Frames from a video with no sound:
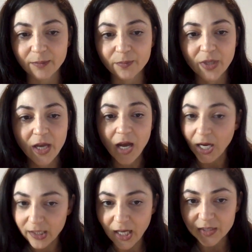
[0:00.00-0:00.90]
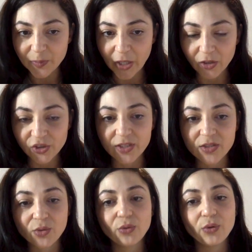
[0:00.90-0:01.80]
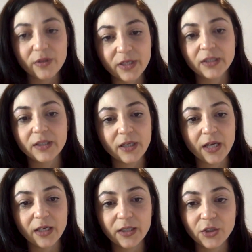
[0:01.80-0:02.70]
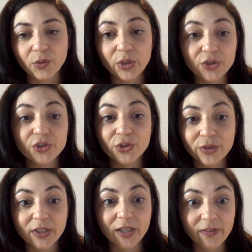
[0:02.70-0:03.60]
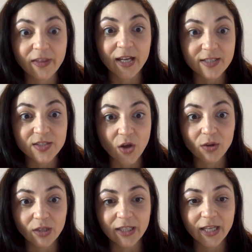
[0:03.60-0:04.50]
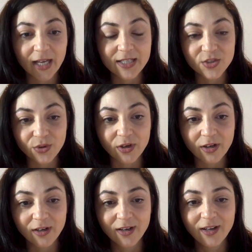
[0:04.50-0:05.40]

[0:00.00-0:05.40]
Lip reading: I liked biology at school, and then when you're doing that solely as your